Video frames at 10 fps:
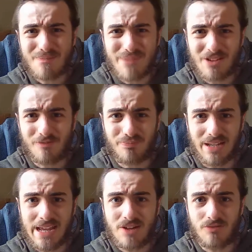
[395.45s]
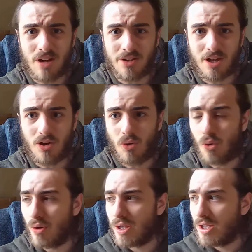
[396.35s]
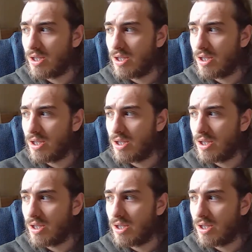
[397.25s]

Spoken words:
bit of Blade Runner, or